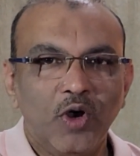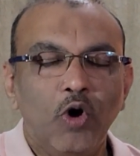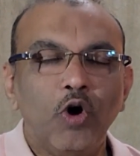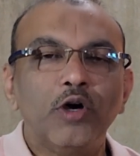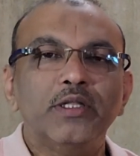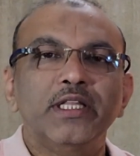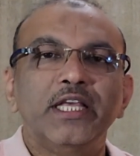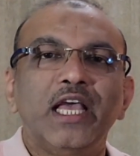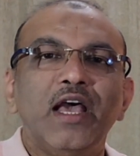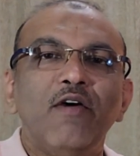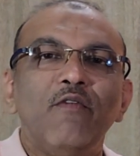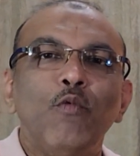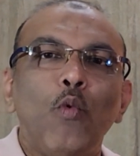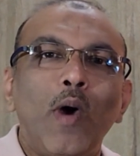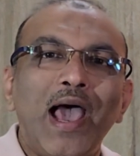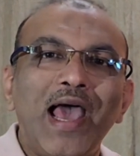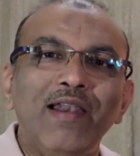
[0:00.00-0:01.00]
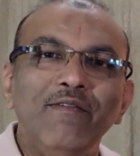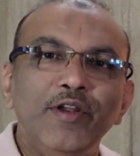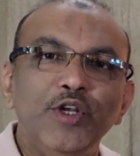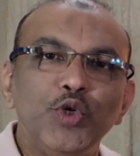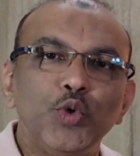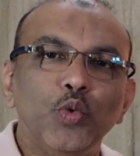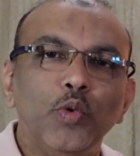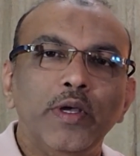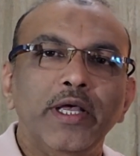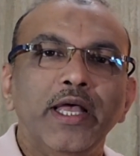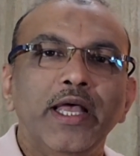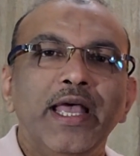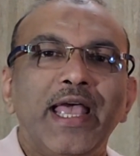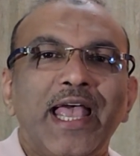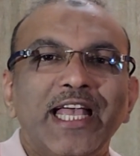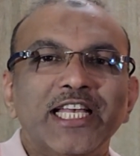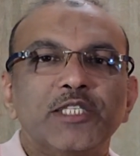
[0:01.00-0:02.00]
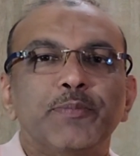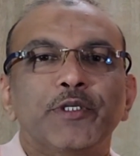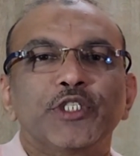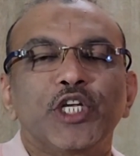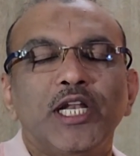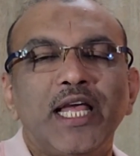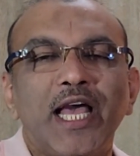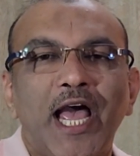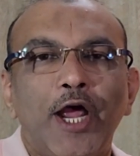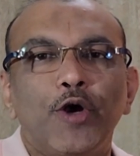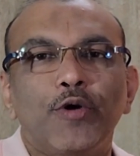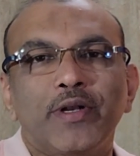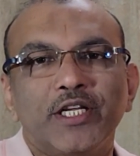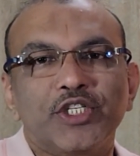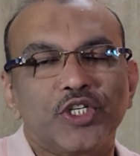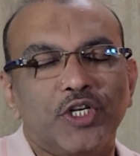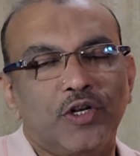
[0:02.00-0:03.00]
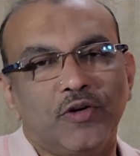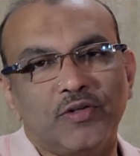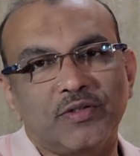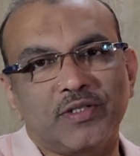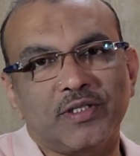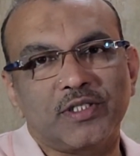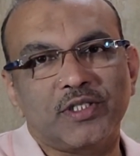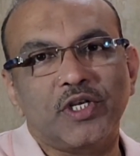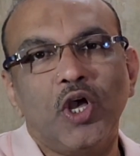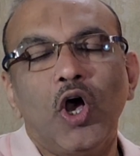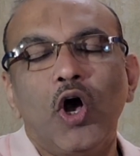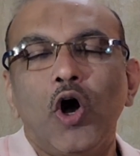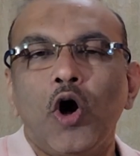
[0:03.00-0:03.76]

or they have valve issue, especially aortic stenosis.